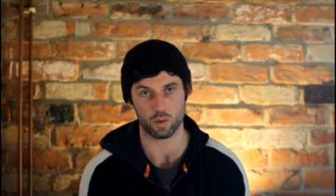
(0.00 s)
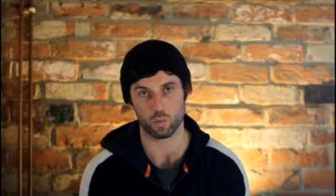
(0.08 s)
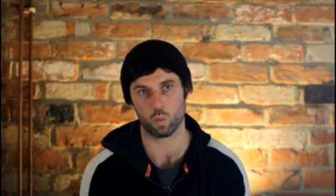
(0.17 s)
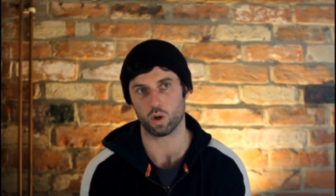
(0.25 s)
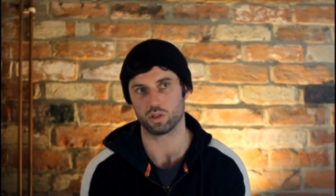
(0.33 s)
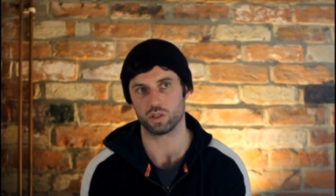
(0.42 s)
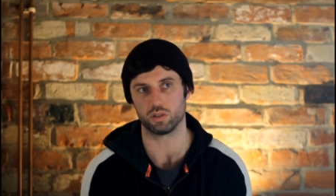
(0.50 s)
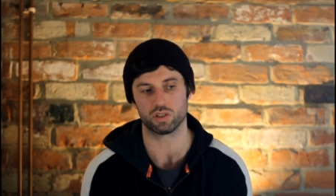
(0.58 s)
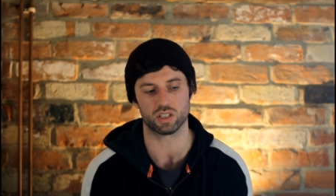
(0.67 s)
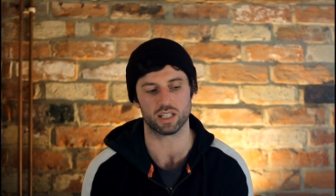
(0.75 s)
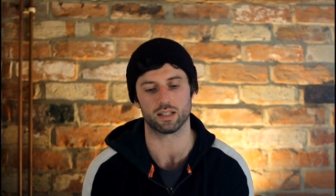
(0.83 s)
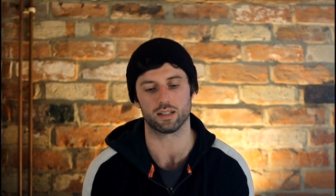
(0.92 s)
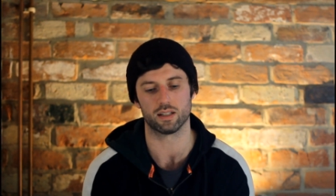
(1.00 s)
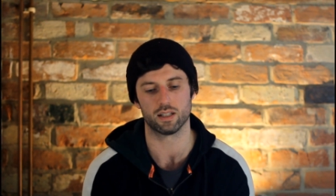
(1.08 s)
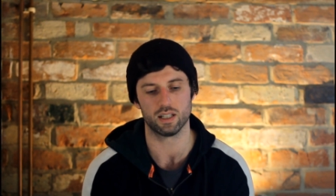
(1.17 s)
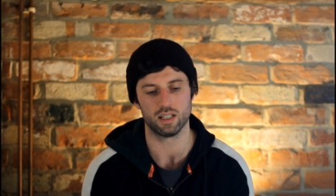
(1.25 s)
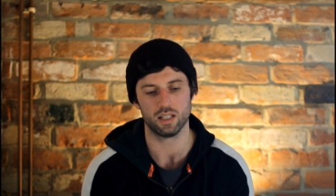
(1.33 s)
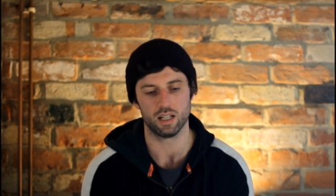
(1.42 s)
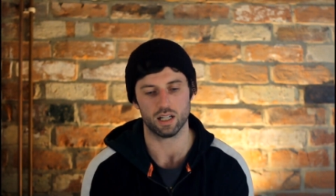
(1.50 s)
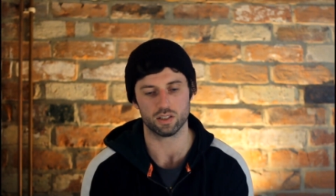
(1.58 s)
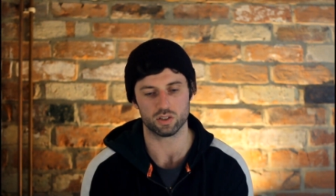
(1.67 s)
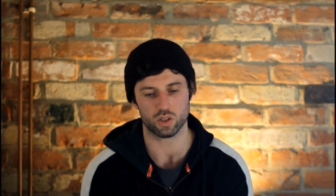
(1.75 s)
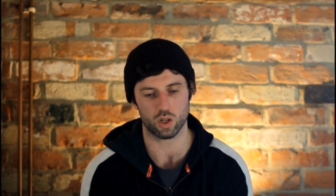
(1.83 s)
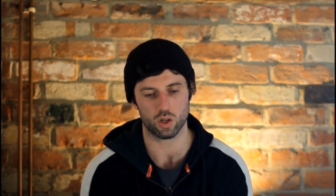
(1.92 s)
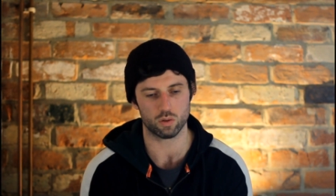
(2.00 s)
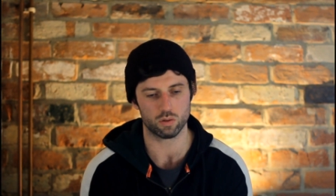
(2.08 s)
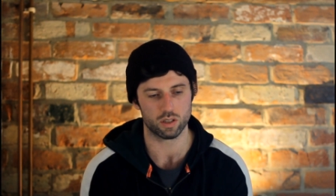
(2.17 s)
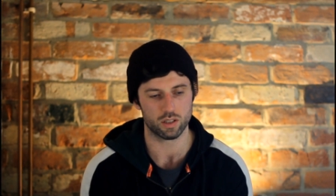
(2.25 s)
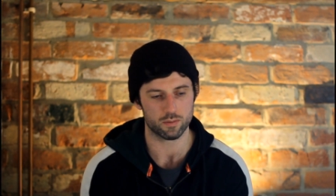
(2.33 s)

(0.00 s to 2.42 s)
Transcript: What do you see? And so